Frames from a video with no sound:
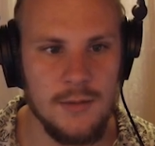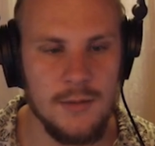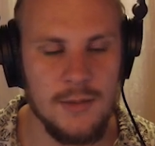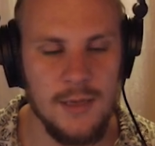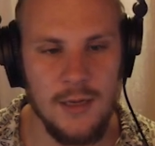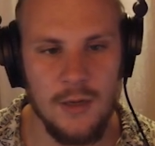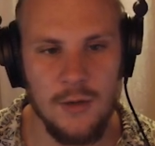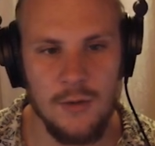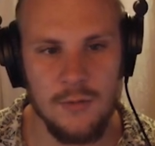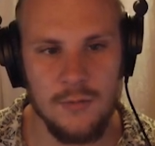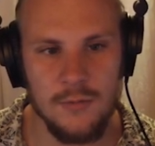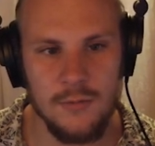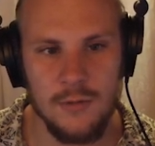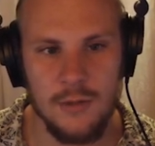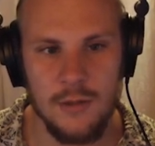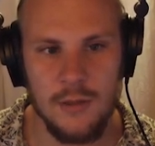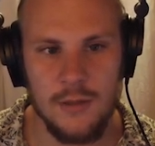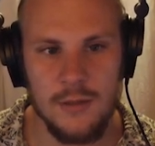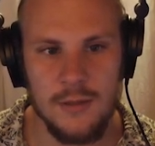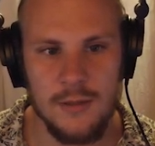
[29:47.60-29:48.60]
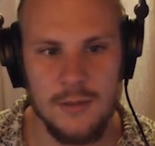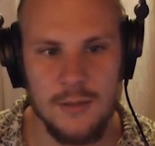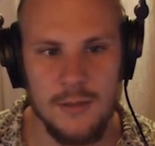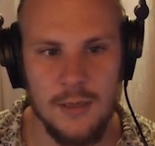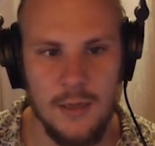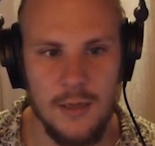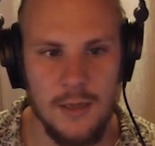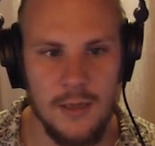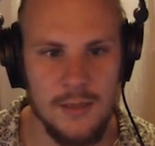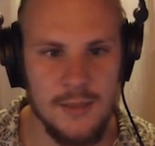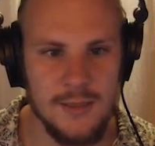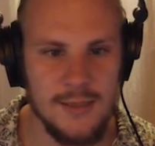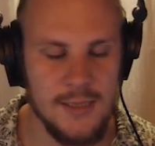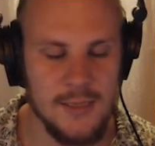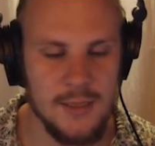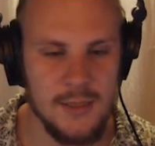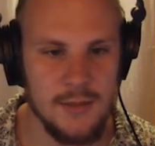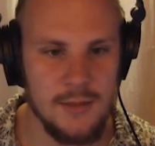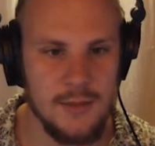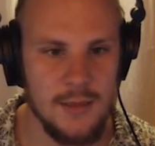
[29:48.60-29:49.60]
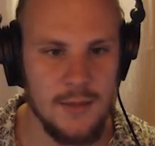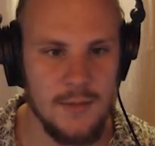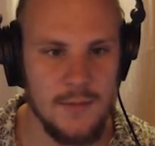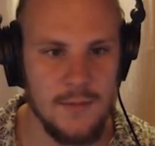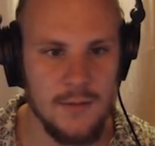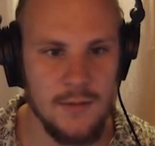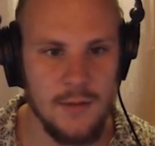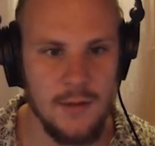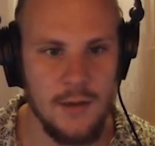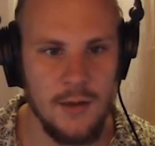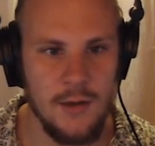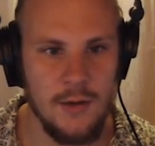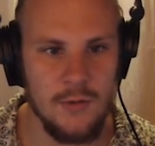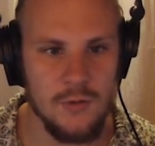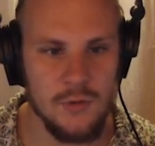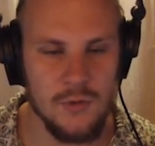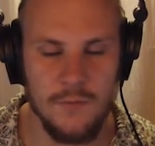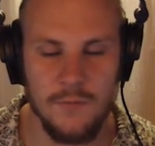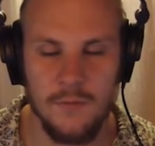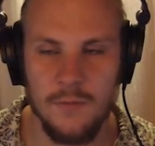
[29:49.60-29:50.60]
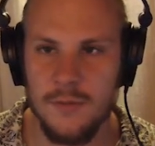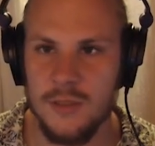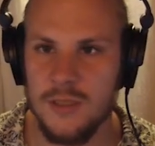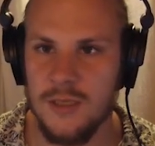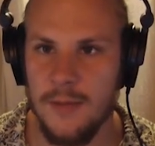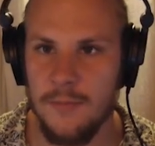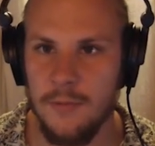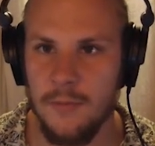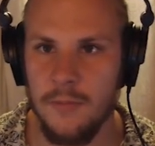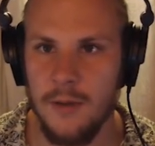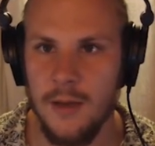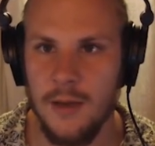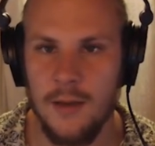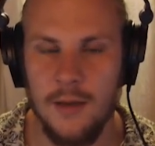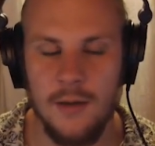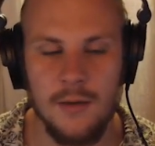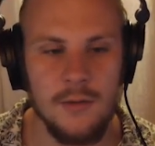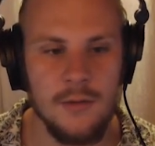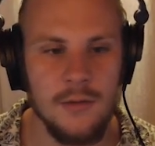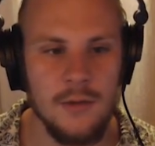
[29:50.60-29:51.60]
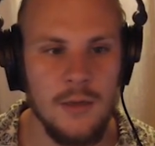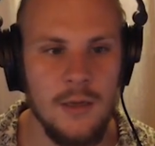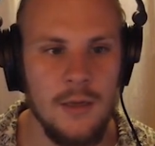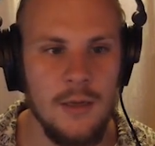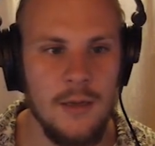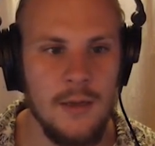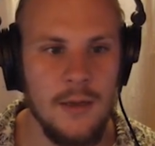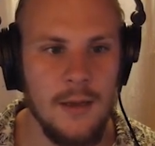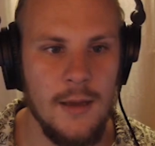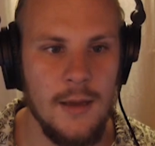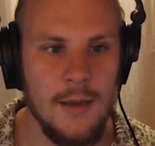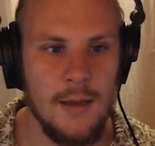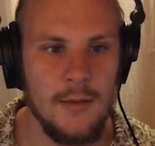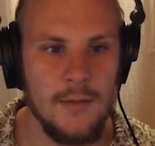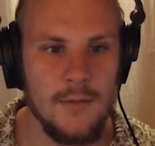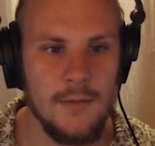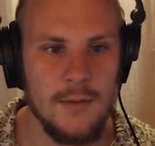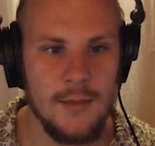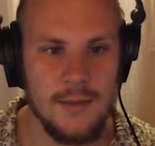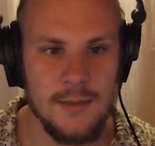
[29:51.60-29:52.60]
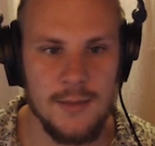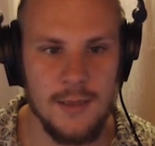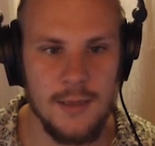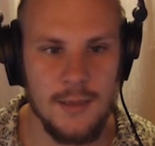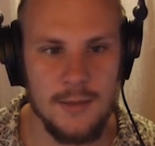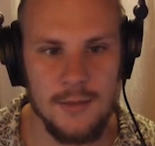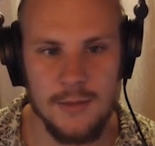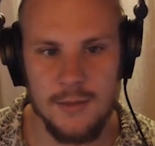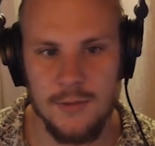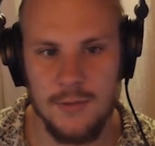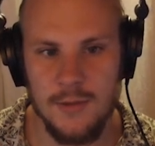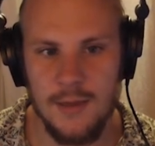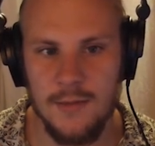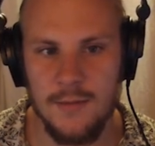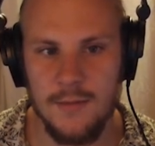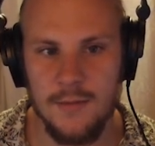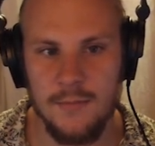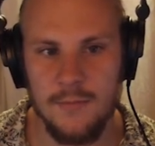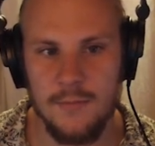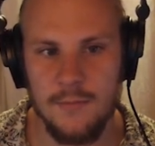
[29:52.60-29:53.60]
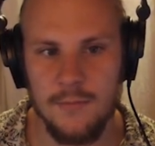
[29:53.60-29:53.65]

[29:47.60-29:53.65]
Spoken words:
cello session that's also from a sample pack here. And let's take a listen to that.